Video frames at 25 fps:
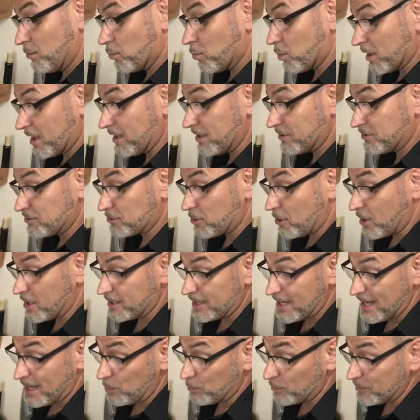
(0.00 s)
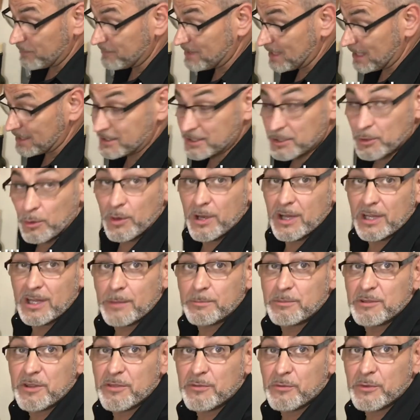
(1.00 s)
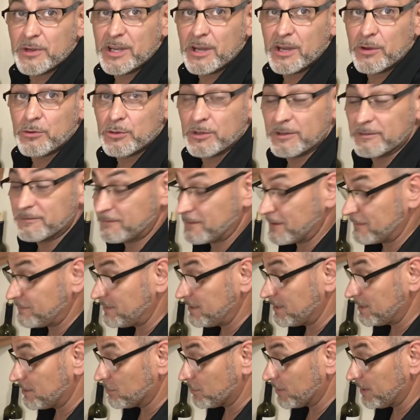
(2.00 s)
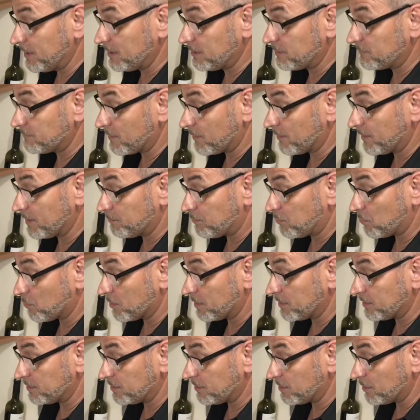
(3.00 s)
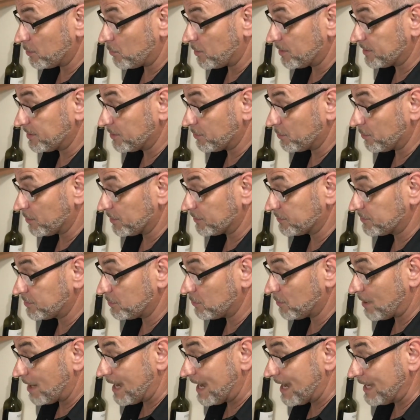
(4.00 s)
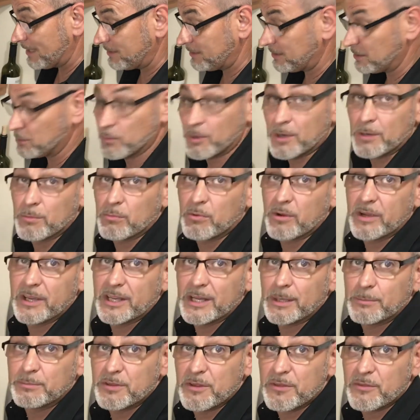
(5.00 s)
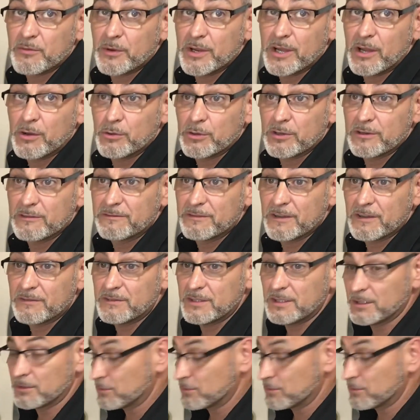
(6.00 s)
We're going to start now. We've got the oil up to 350 degrees. Very important. You don't want the oil too hot. You want to bring it up to 350